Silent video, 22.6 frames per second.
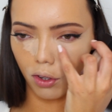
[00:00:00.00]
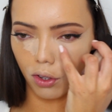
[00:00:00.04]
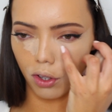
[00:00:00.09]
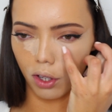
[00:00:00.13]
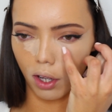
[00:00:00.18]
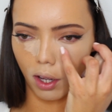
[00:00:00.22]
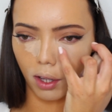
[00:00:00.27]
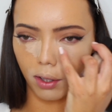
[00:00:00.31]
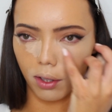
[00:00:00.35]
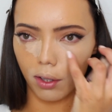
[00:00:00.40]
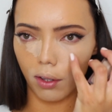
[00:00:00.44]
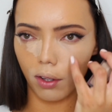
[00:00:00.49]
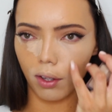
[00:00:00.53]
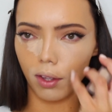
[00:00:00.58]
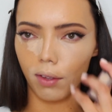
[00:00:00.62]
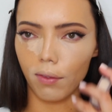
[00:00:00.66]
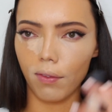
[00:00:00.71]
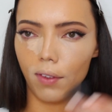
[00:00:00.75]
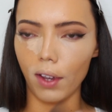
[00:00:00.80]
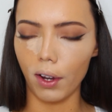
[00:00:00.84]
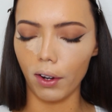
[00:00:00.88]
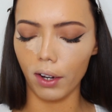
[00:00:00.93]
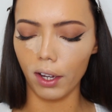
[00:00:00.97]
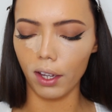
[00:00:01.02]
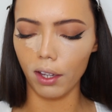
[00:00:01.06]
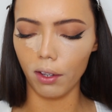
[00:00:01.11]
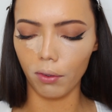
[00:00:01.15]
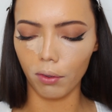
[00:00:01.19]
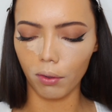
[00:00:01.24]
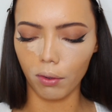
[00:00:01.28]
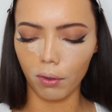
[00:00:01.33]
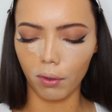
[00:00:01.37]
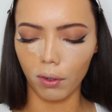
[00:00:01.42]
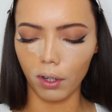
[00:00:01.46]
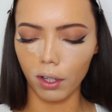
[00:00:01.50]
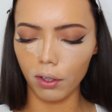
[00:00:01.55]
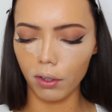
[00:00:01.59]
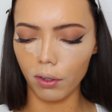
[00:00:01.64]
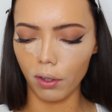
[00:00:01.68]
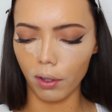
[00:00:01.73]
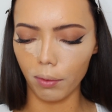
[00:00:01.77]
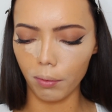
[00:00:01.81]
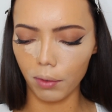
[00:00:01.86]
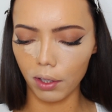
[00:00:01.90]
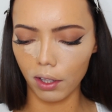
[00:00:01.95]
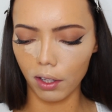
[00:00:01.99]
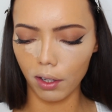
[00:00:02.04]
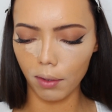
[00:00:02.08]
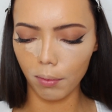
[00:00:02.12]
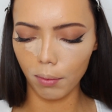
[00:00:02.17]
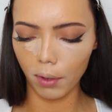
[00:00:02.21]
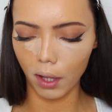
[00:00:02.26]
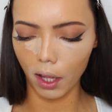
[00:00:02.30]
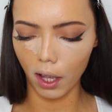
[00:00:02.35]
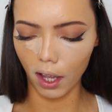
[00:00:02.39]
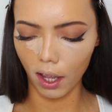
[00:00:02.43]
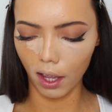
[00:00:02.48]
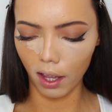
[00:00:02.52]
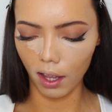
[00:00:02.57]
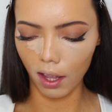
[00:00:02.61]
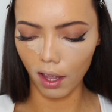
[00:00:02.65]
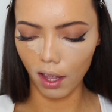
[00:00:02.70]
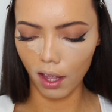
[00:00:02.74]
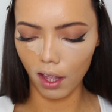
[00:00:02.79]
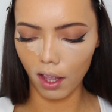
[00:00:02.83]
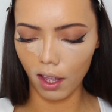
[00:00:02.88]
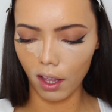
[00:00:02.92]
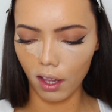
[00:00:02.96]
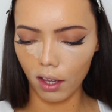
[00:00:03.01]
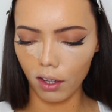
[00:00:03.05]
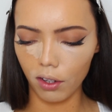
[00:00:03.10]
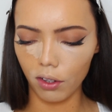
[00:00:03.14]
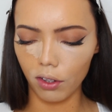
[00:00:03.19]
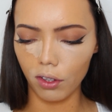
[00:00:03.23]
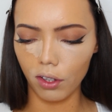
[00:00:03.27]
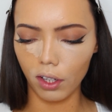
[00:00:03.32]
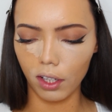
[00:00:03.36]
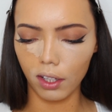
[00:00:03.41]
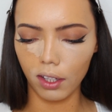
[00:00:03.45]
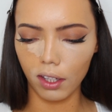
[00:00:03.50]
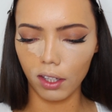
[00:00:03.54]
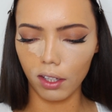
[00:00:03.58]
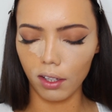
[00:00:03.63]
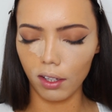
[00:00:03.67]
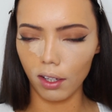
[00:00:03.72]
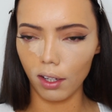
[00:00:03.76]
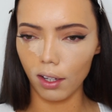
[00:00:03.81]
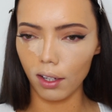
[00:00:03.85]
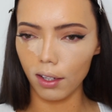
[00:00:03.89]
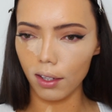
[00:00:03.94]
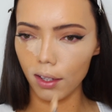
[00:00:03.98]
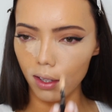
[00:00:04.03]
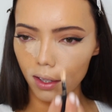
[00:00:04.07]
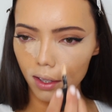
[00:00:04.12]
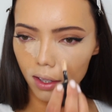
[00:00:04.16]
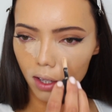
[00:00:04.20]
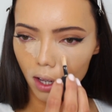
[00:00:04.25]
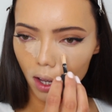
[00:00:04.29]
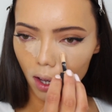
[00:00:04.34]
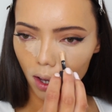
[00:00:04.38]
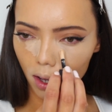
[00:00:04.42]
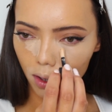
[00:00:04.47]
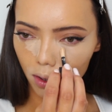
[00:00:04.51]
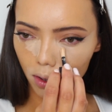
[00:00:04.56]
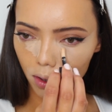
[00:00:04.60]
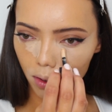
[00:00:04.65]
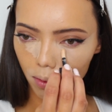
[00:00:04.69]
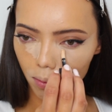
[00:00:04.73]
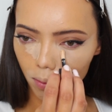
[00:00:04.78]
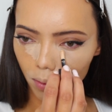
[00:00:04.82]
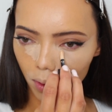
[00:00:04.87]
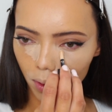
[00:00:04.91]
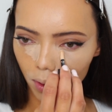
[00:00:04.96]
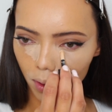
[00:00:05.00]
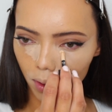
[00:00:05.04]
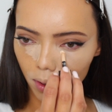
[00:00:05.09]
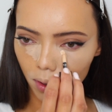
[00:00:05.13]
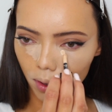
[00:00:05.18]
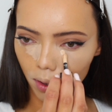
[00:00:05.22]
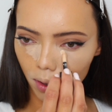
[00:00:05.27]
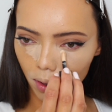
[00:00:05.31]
just on the very inner corner. So I'm just going to apply just a touch more.